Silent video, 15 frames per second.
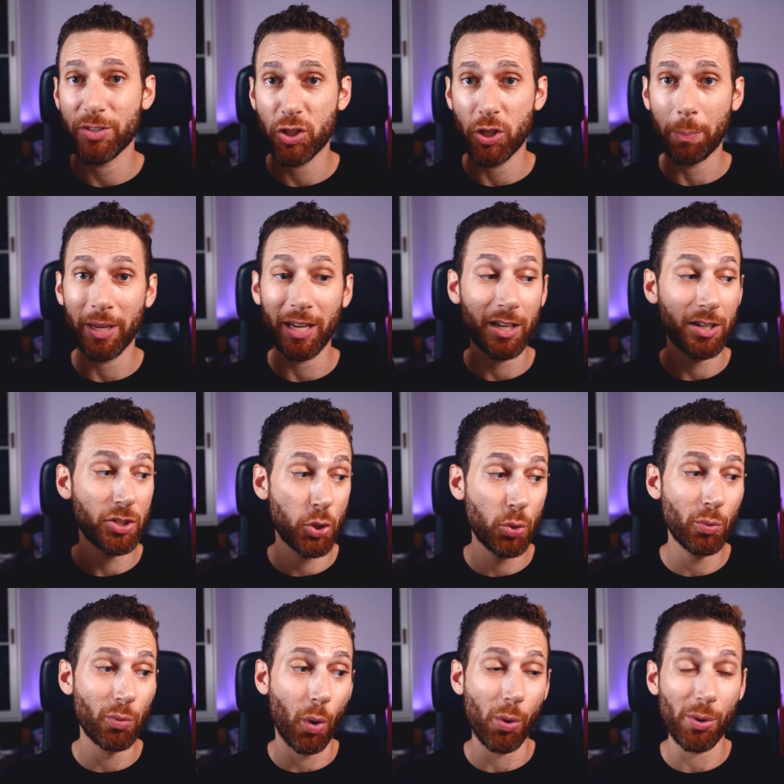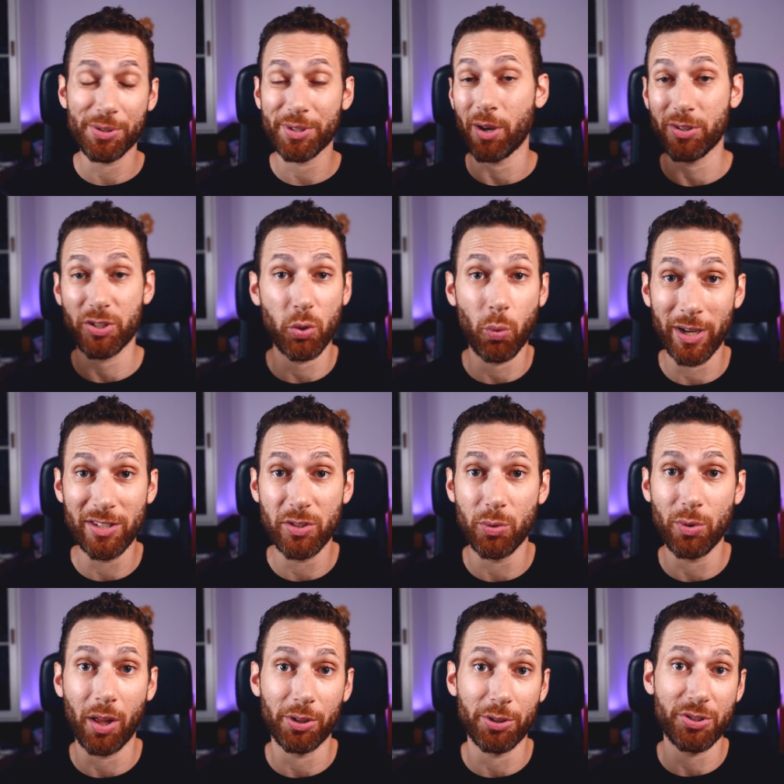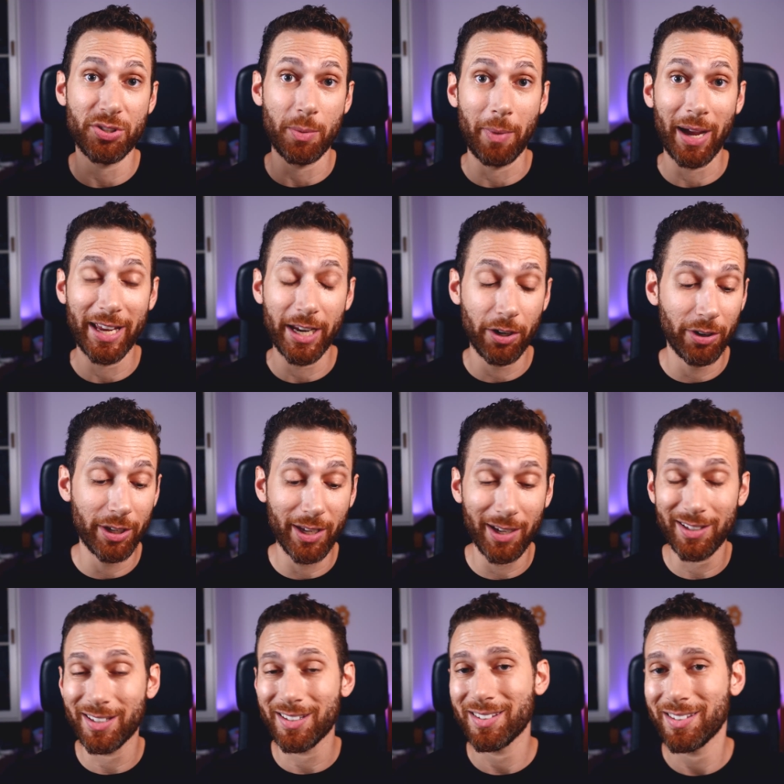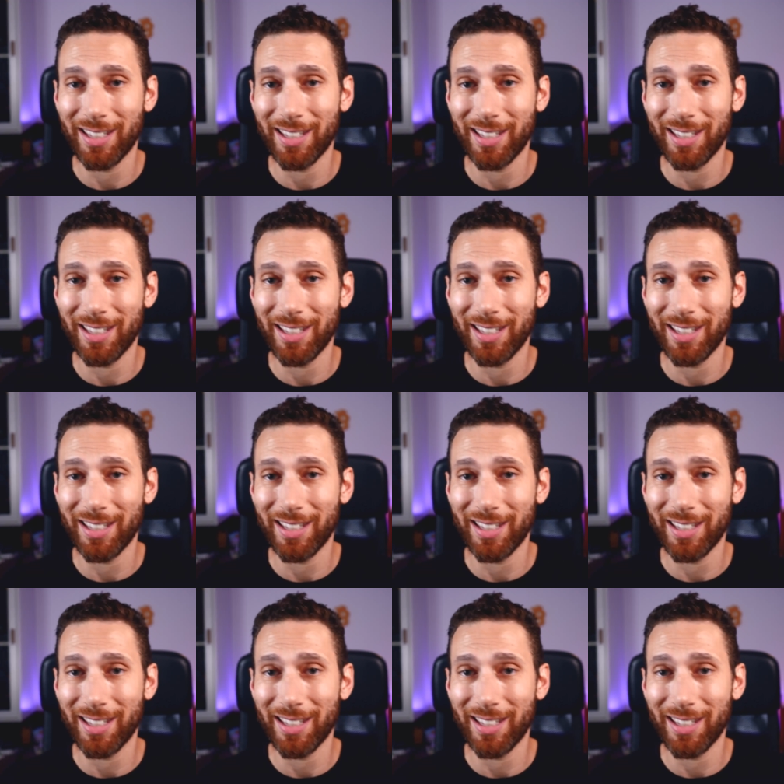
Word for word: Shipping 2 rolls cost $22 to my area.